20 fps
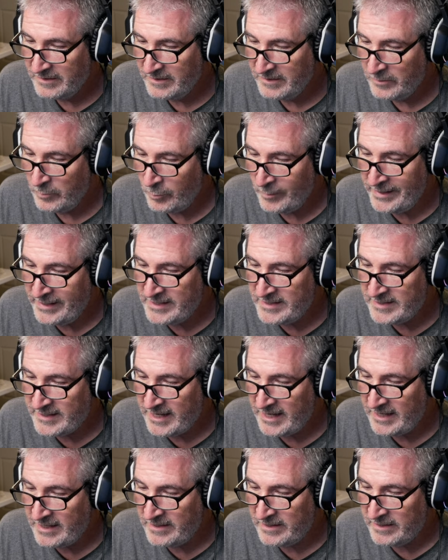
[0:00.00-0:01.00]
Wendy's
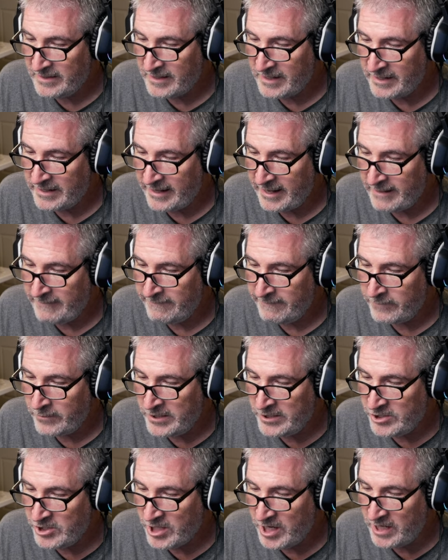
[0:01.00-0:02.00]
Canada got a
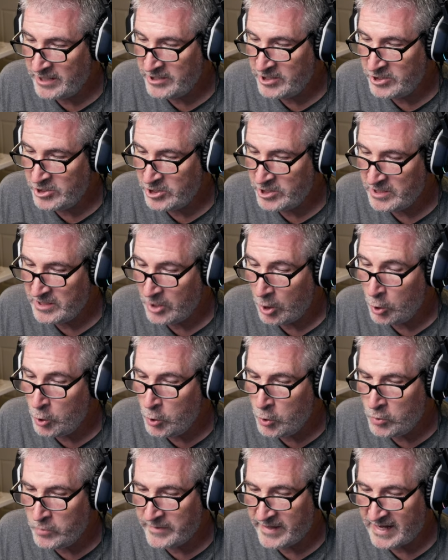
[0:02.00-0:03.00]
French onion cheese.
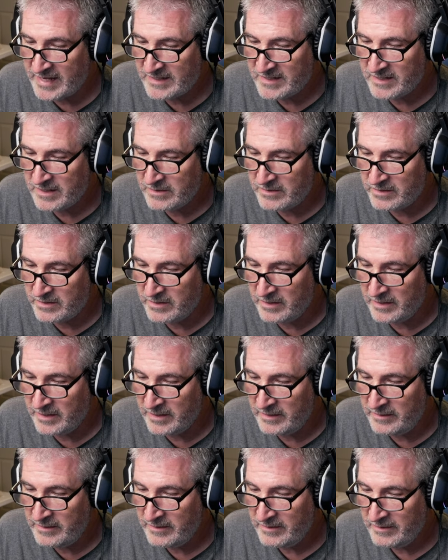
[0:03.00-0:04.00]
Oh, that sounds
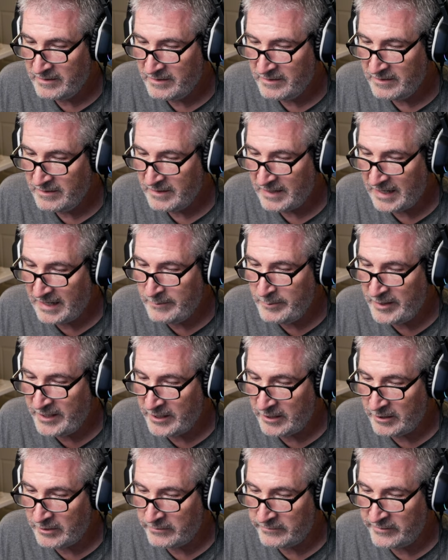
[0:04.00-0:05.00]
good. I'd be
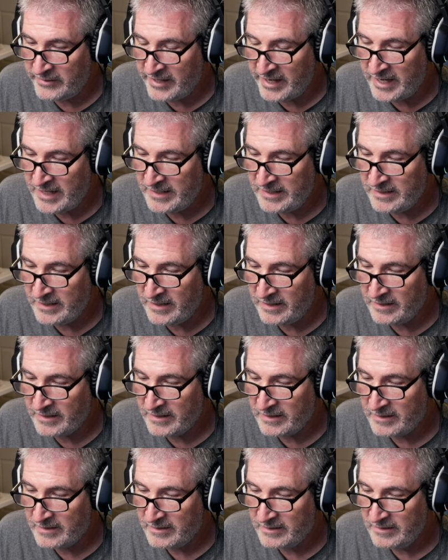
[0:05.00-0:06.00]
all over that, Nick.
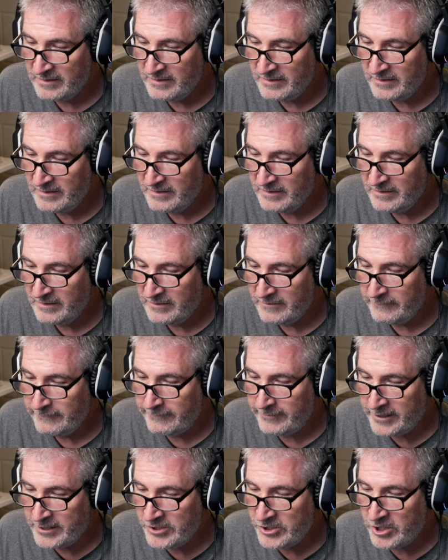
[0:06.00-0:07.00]

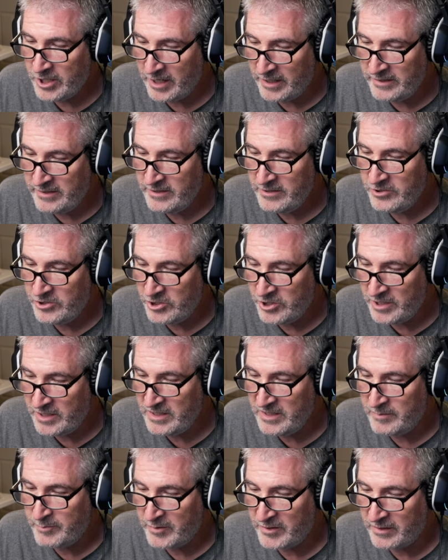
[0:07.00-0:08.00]
French onion
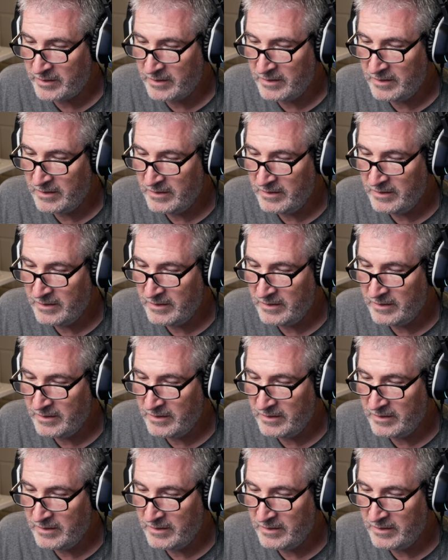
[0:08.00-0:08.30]
cheeseburger.